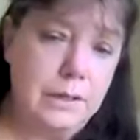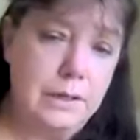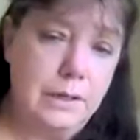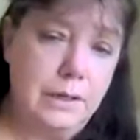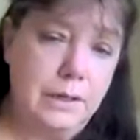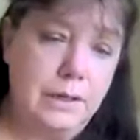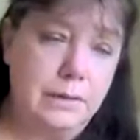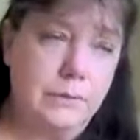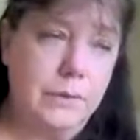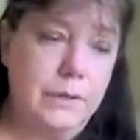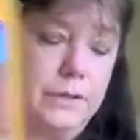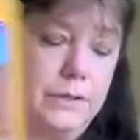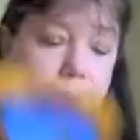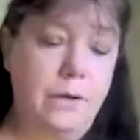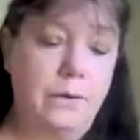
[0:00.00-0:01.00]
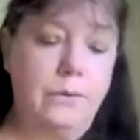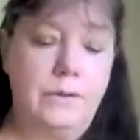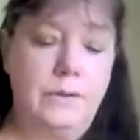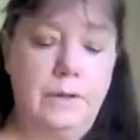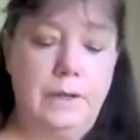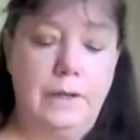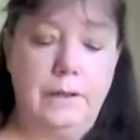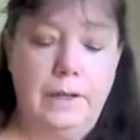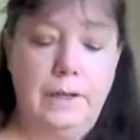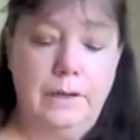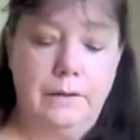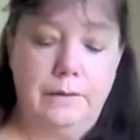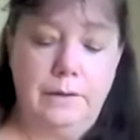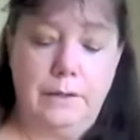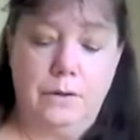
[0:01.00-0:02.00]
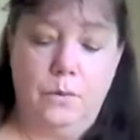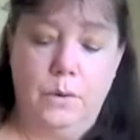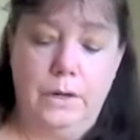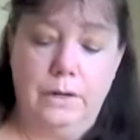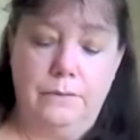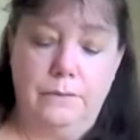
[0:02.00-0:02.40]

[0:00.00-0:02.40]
out, and then the Queen